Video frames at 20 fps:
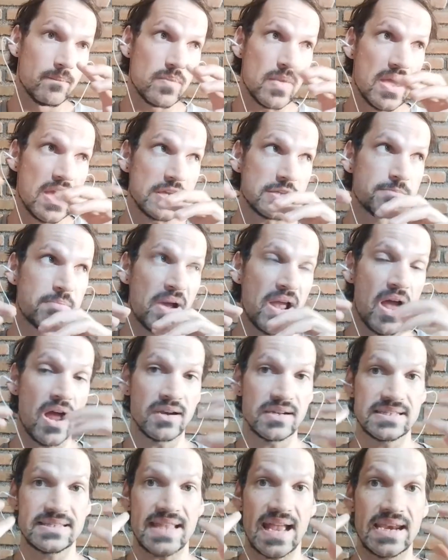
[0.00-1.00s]
it's by
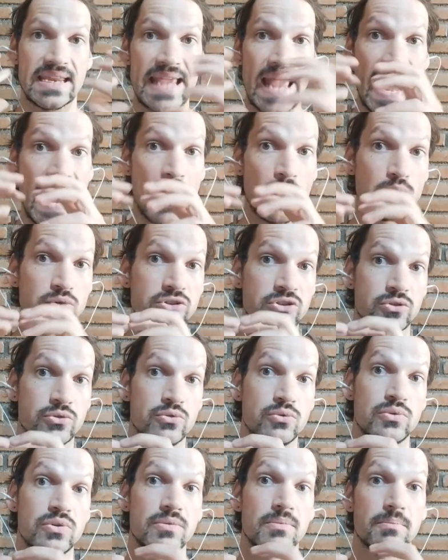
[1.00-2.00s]
understanding how
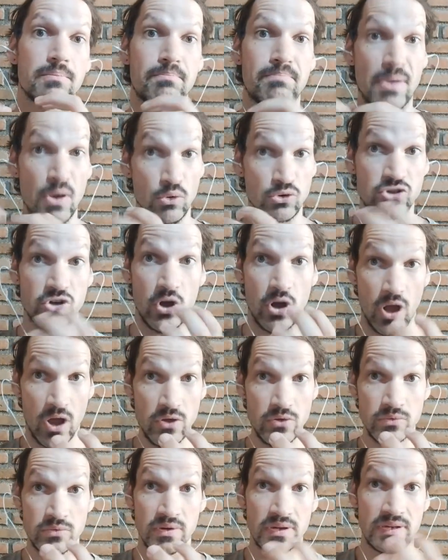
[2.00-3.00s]
to build your
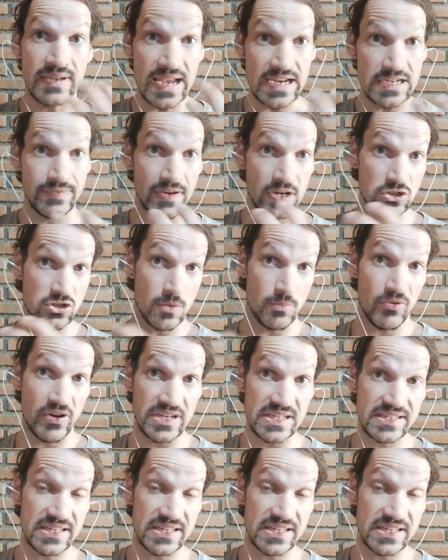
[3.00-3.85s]
own native English operating